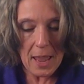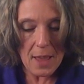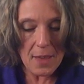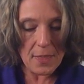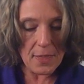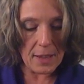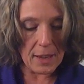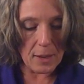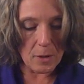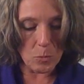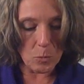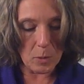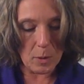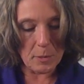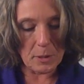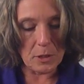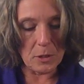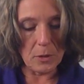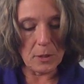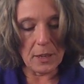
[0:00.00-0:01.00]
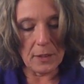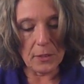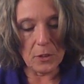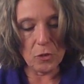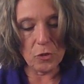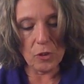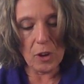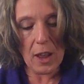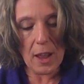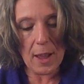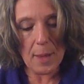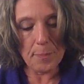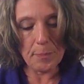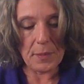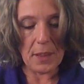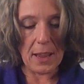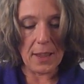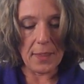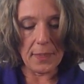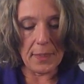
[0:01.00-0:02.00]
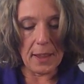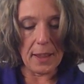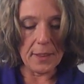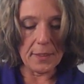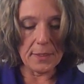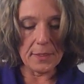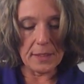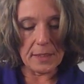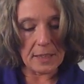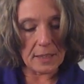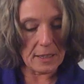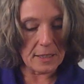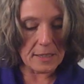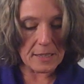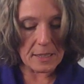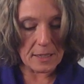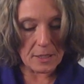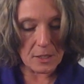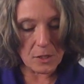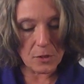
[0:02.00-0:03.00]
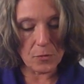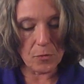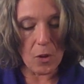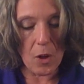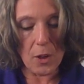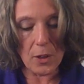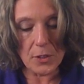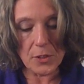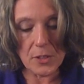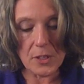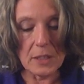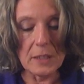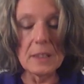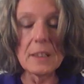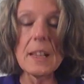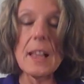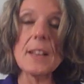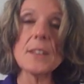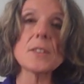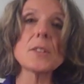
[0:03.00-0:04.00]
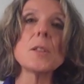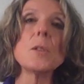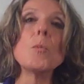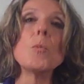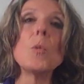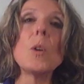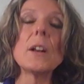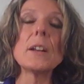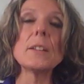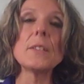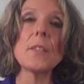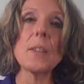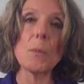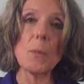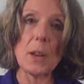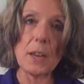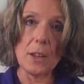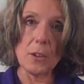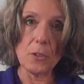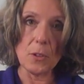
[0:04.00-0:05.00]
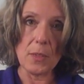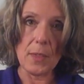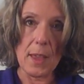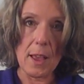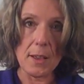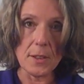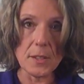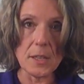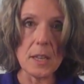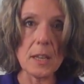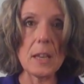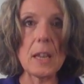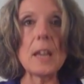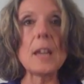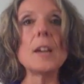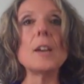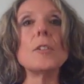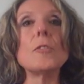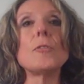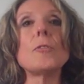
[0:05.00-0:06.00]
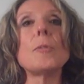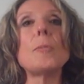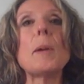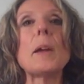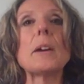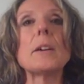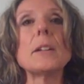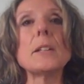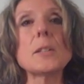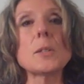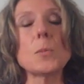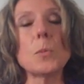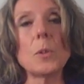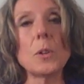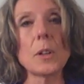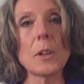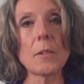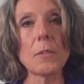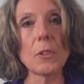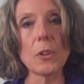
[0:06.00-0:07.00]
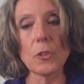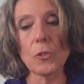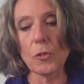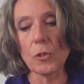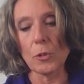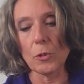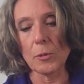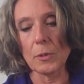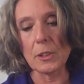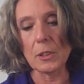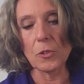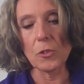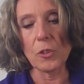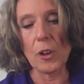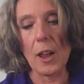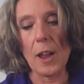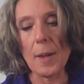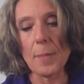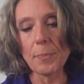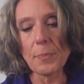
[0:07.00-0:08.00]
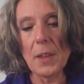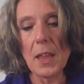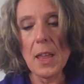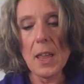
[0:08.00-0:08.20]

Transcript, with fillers: than women who get the shot and that the incidence falls to less than 1 in 100,000 if parents will give their children the shot.